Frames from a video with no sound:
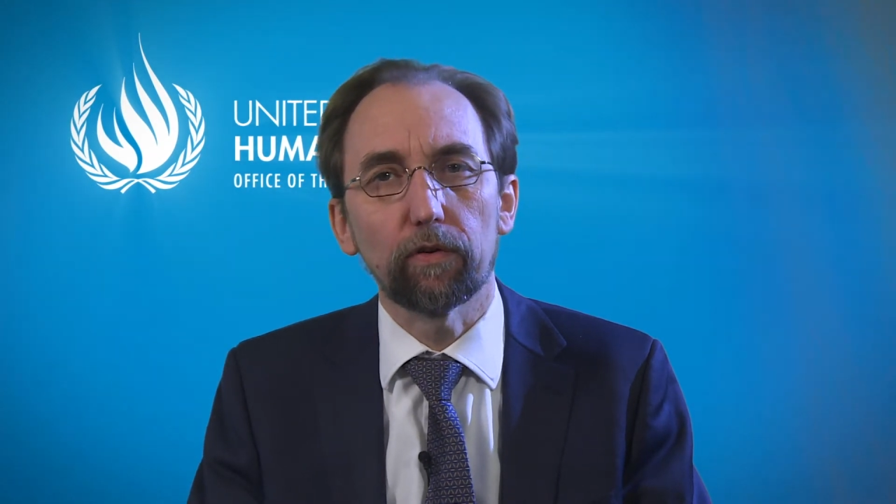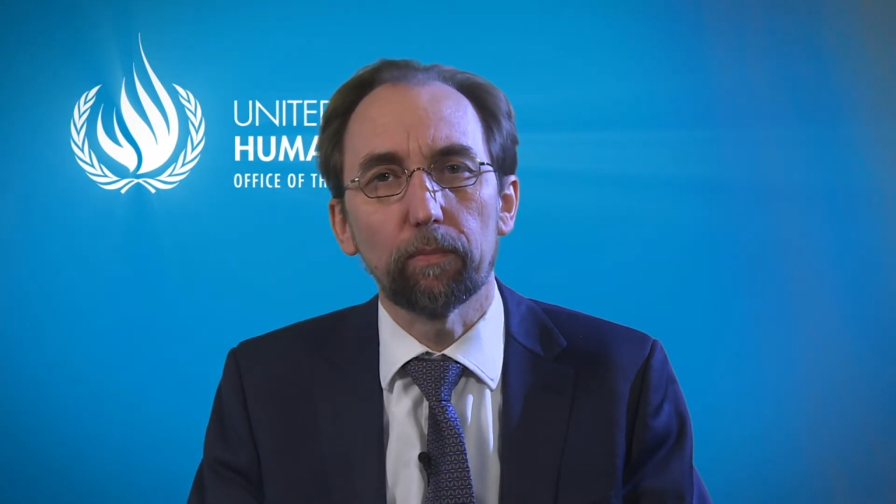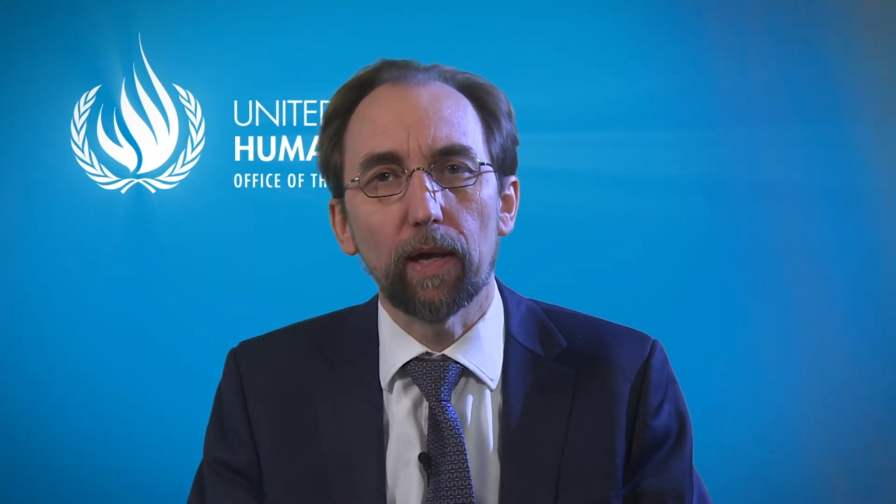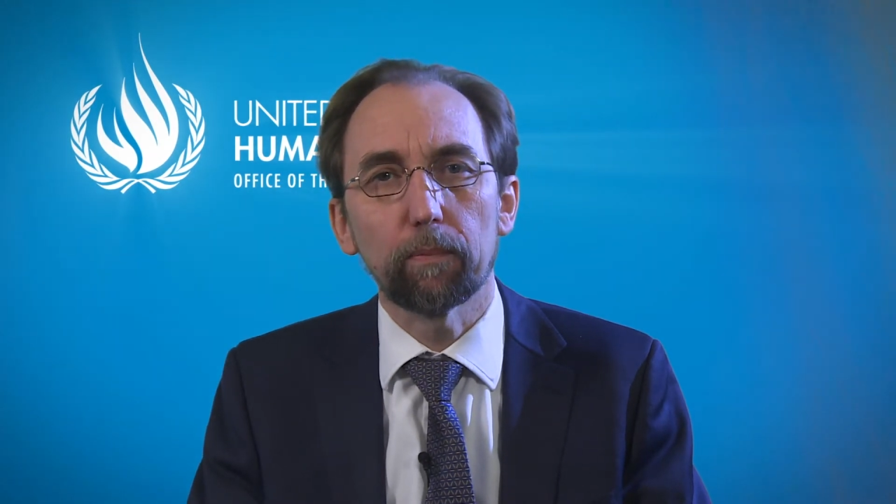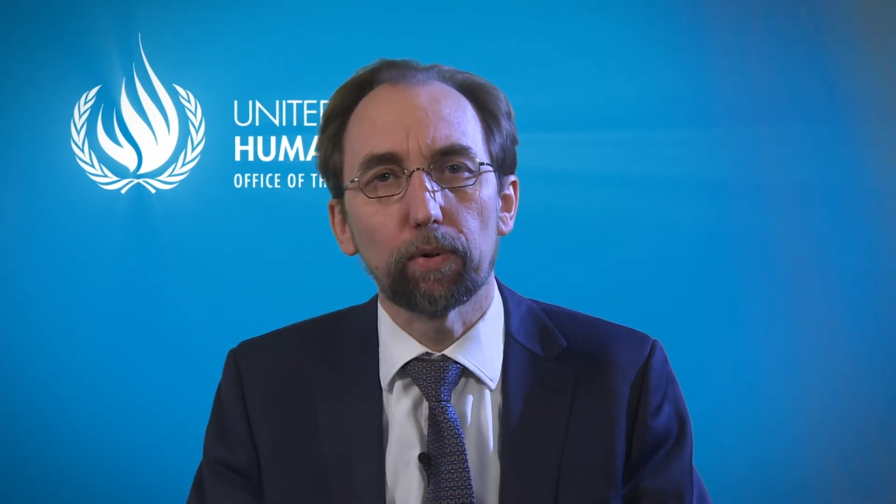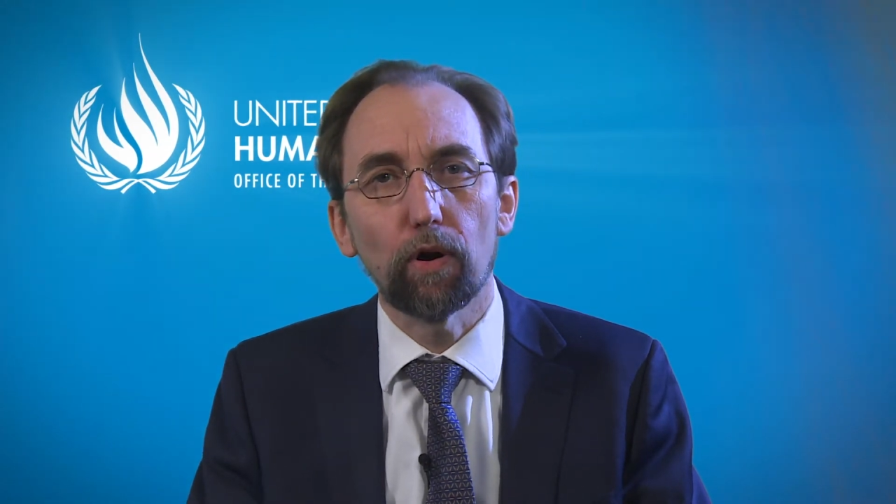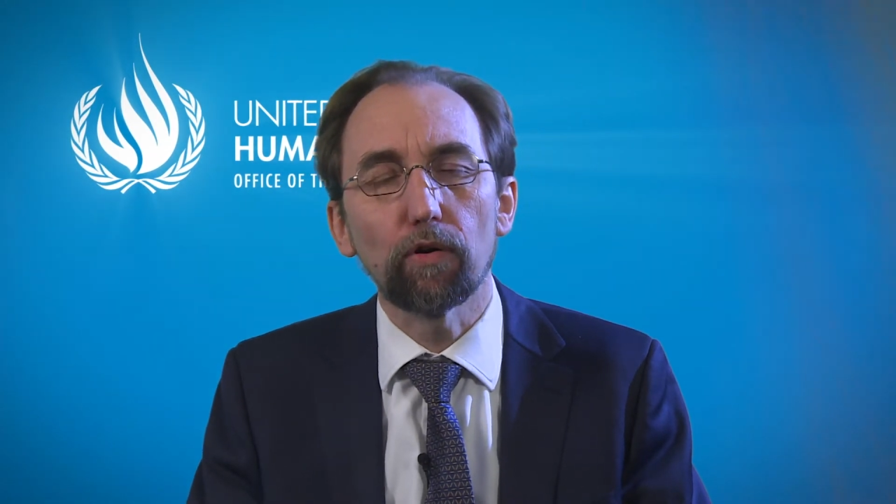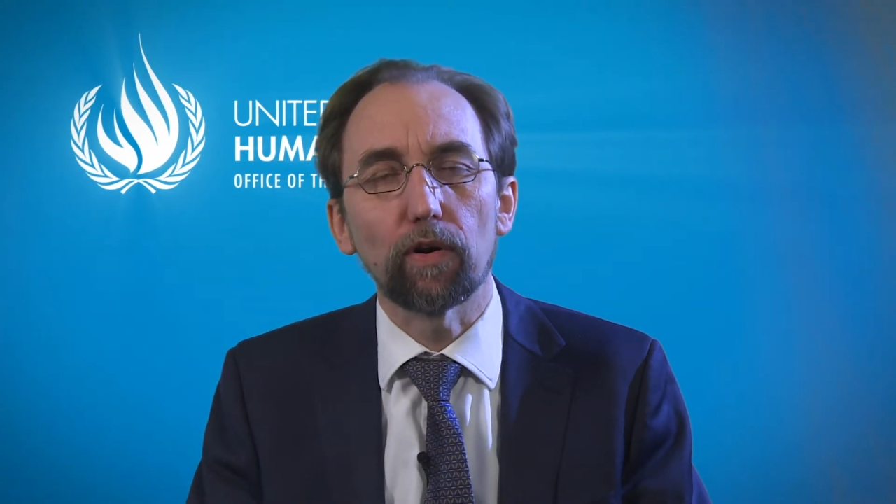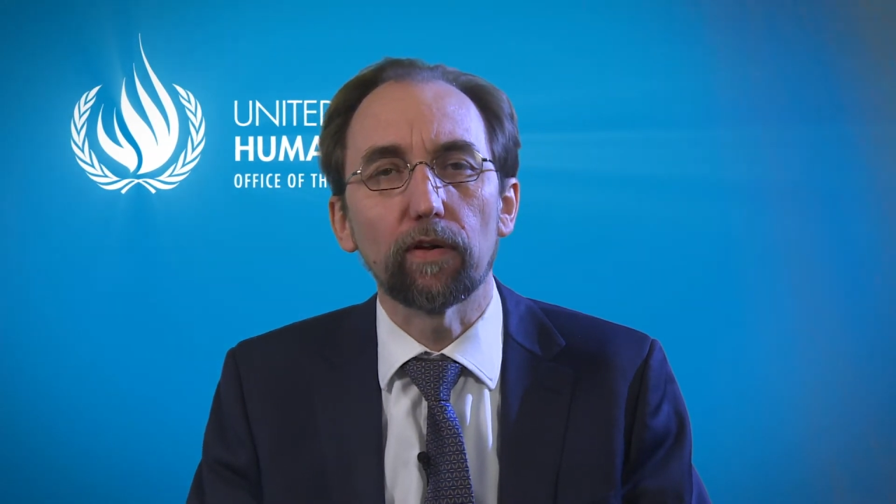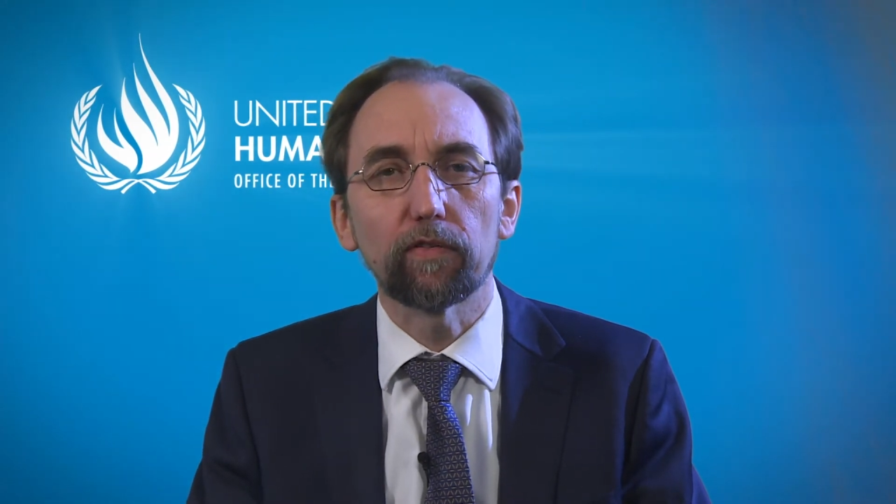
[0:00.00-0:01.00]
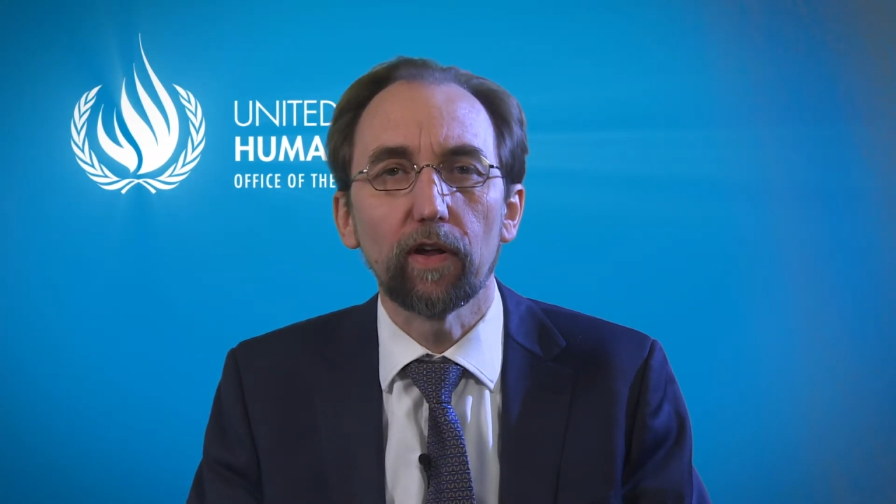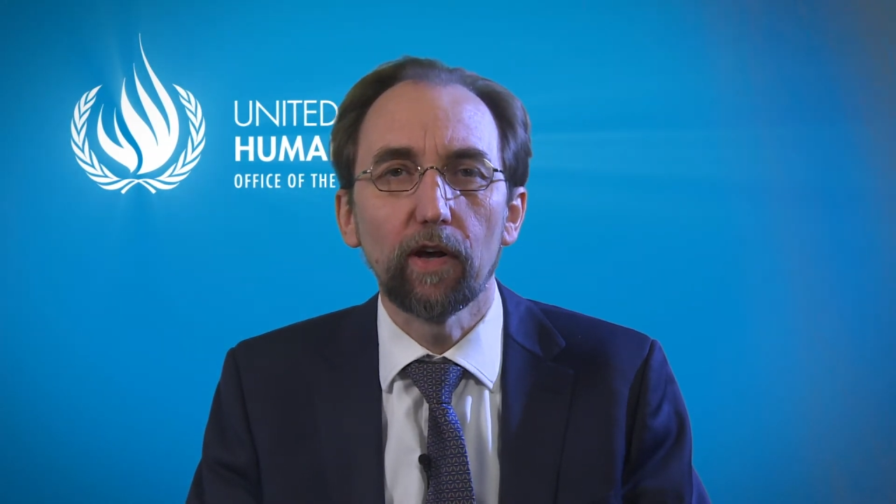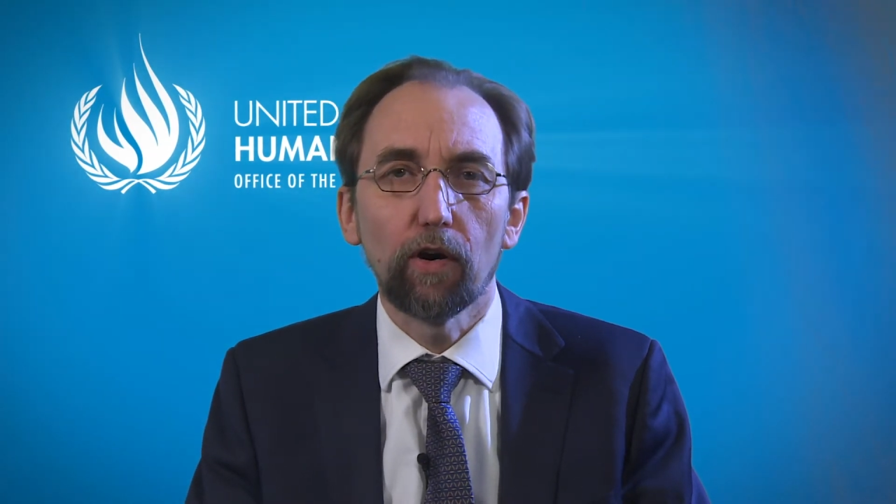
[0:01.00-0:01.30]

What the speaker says: to make progress